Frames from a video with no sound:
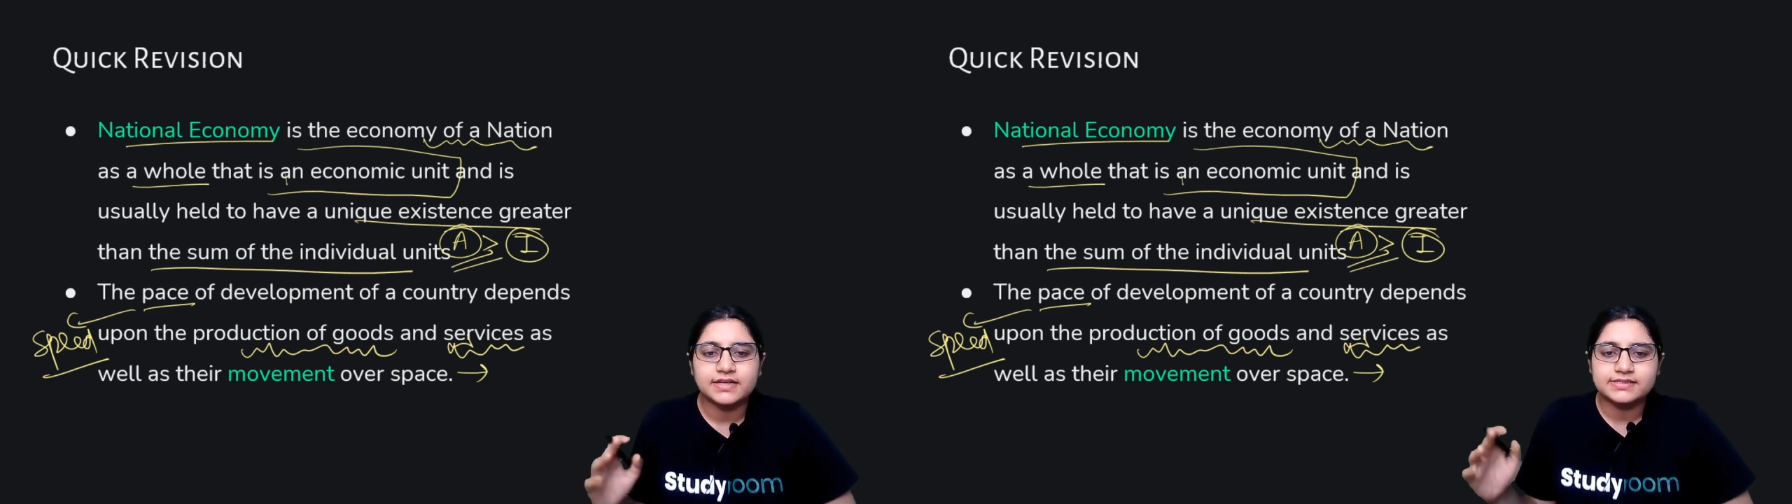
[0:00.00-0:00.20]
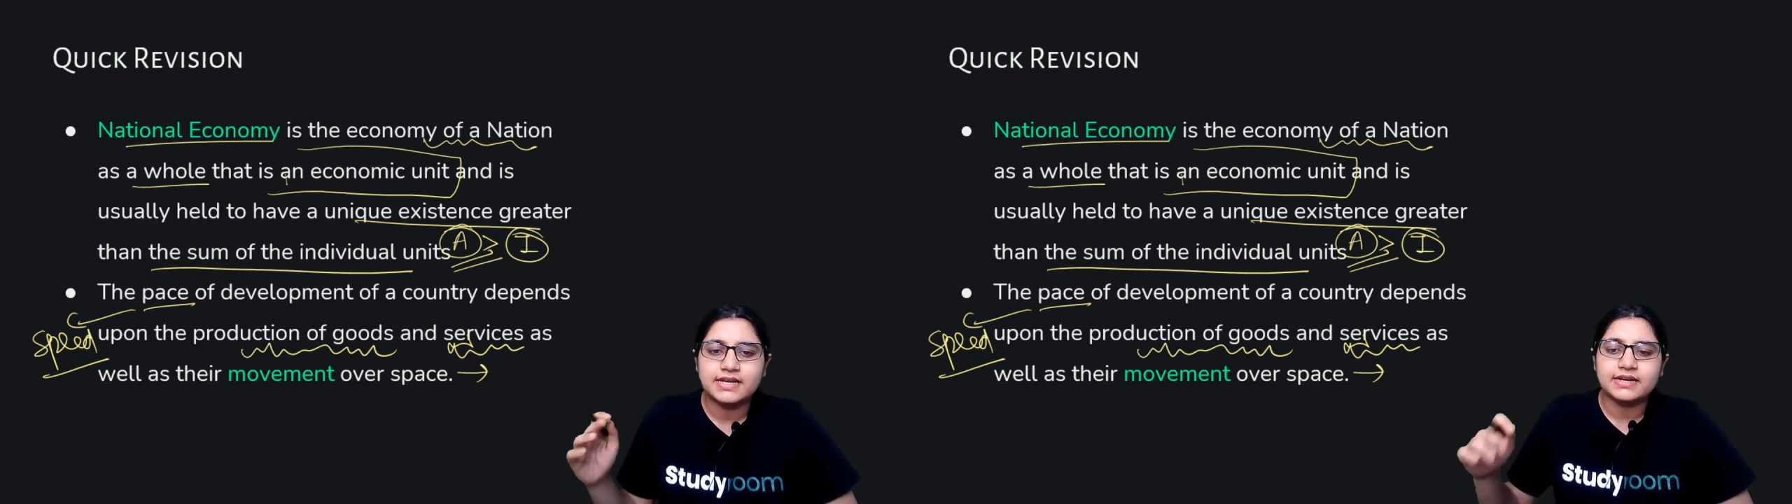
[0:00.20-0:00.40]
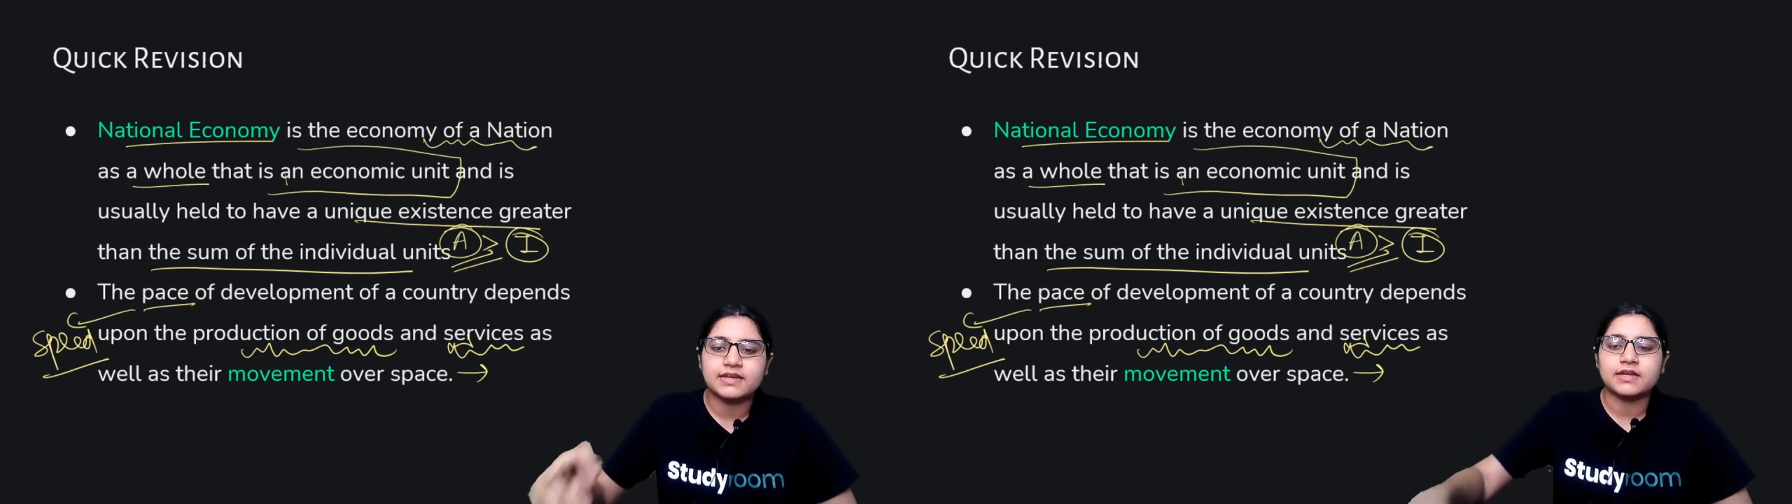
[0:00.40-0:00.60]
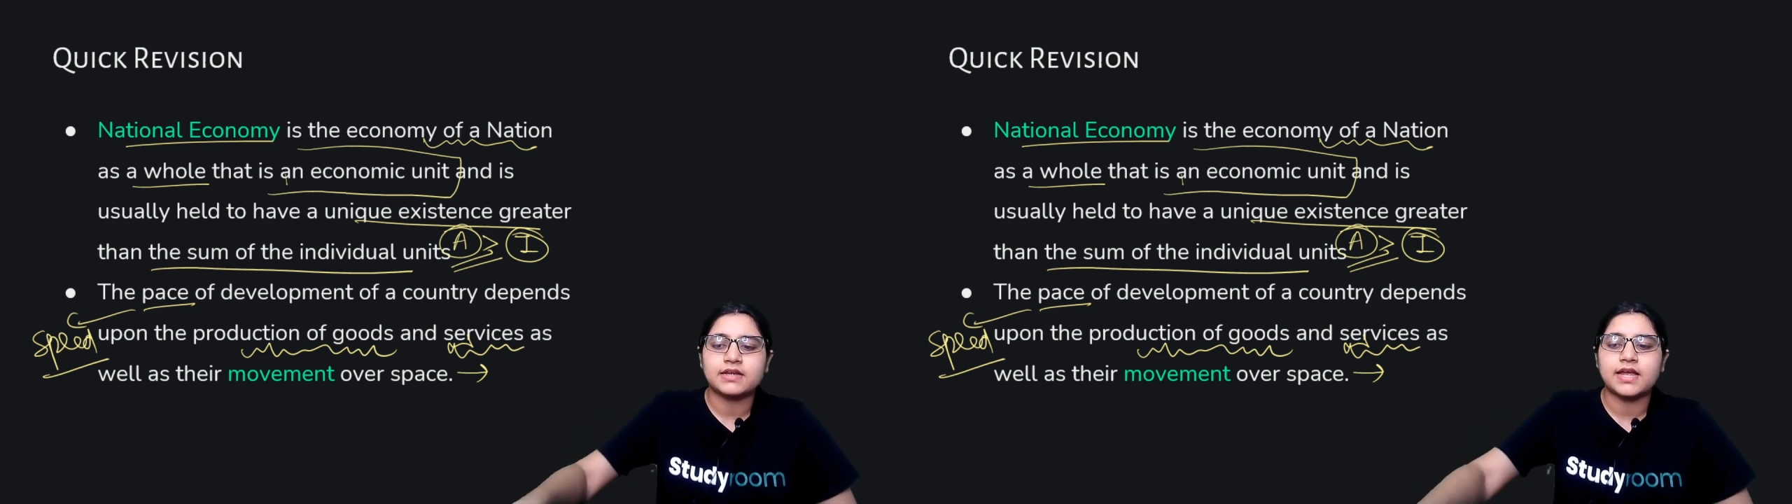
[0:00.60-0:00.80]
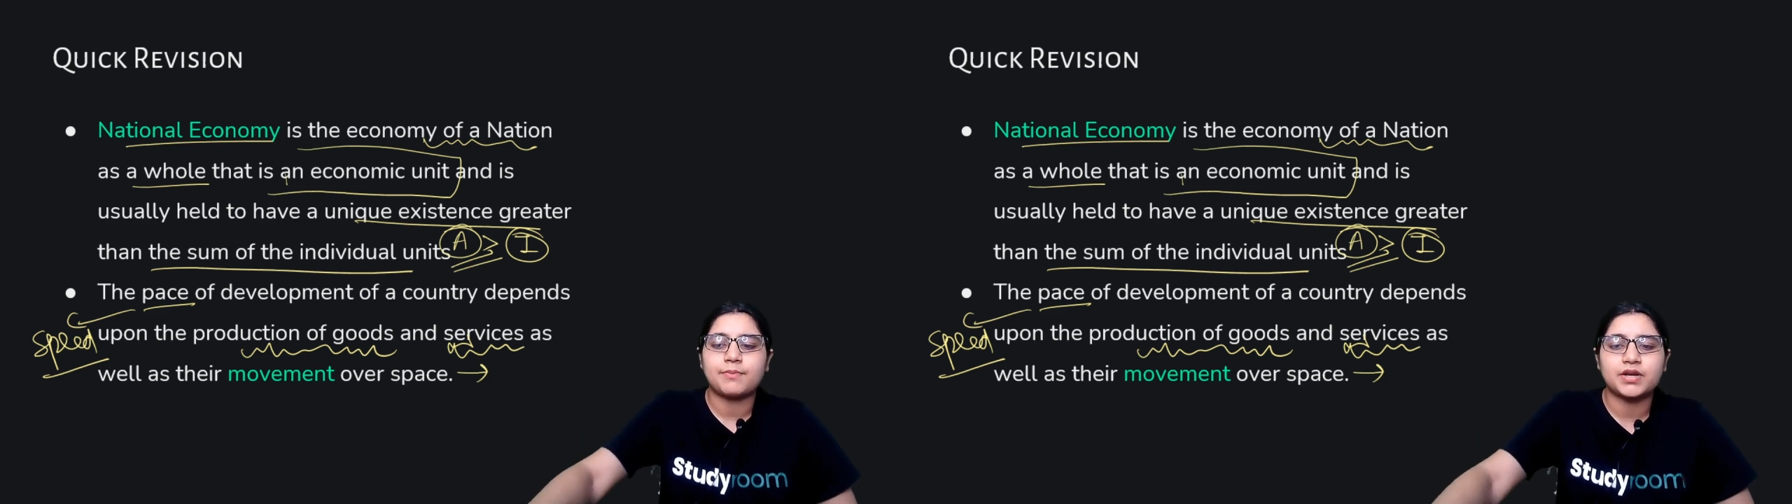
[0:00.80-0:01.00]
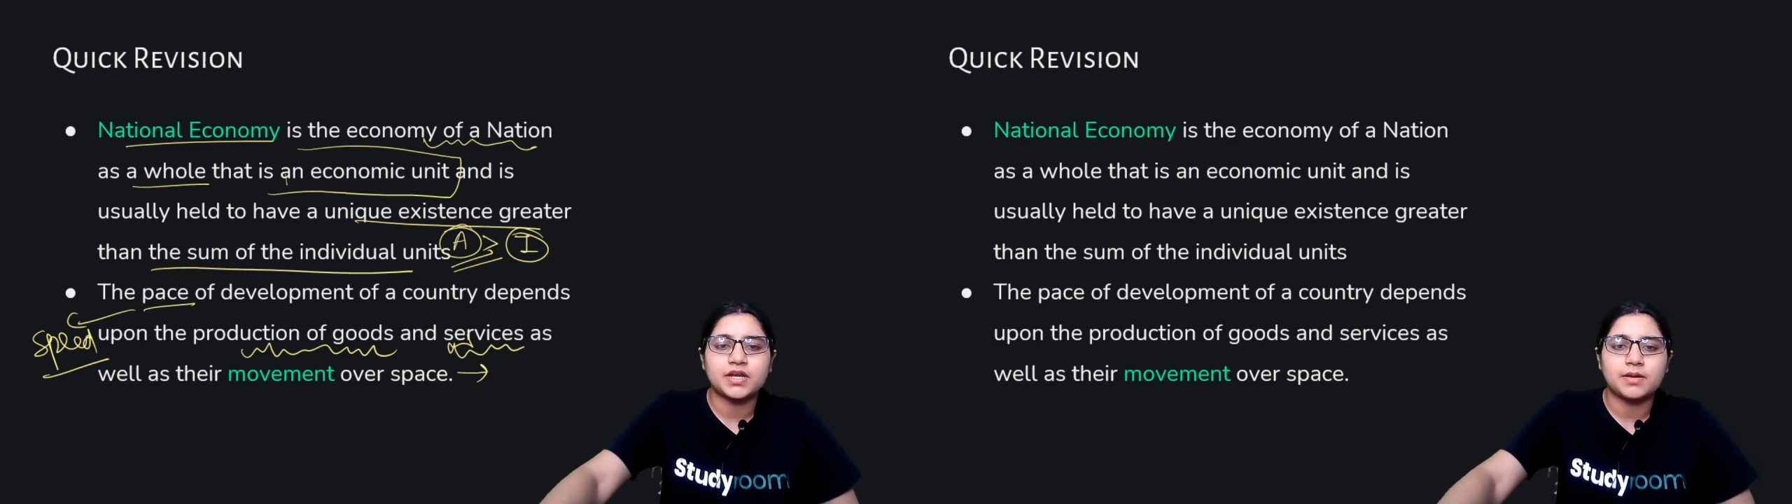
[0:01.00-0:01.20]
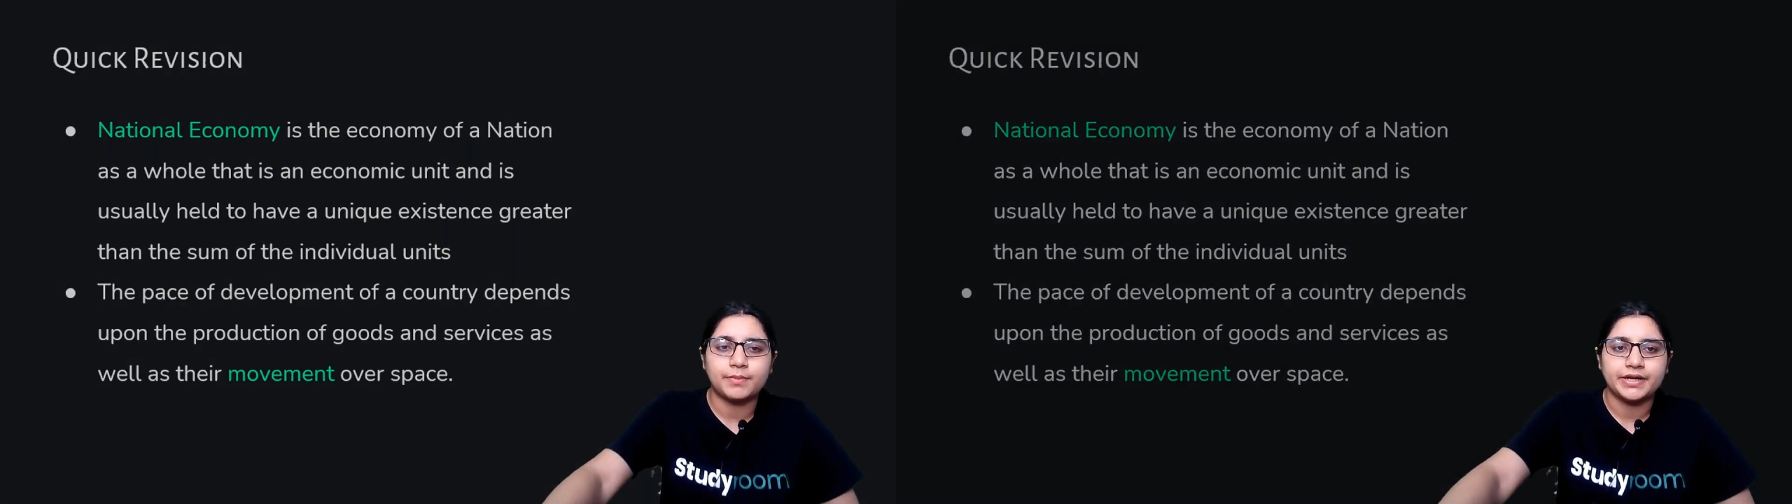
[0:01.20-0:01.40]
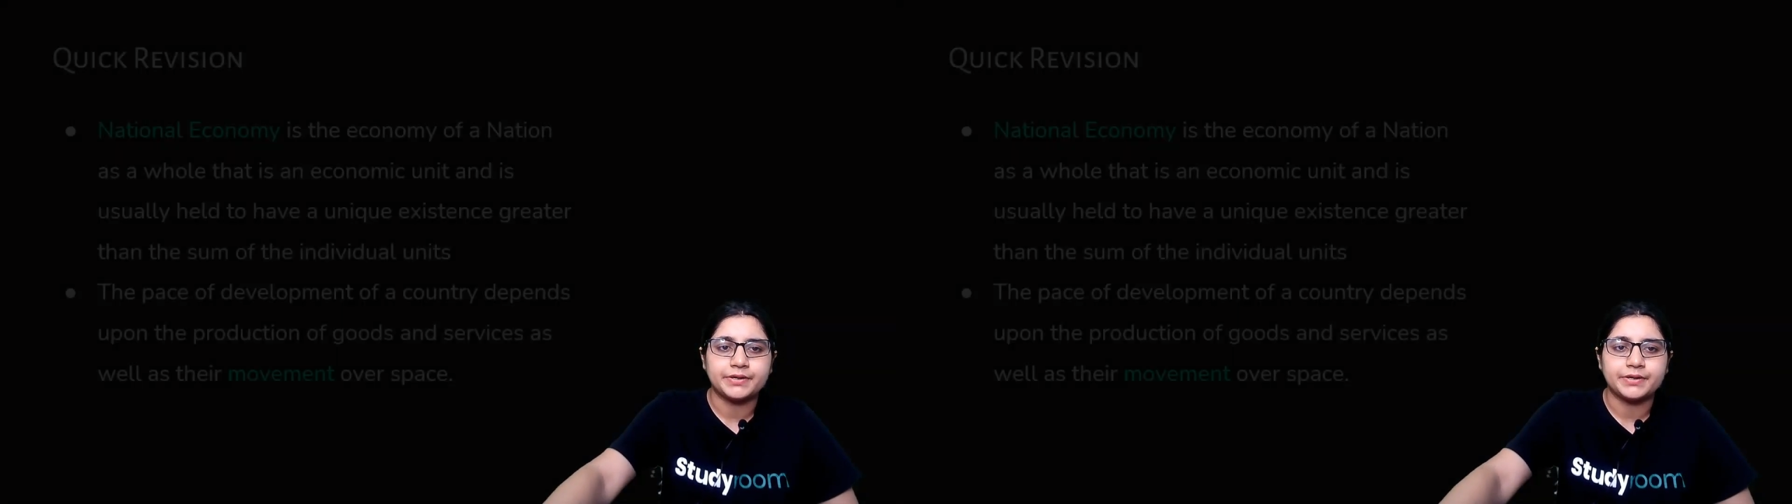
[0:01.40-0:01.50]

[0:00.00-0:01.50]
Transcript: that are kept in our mind.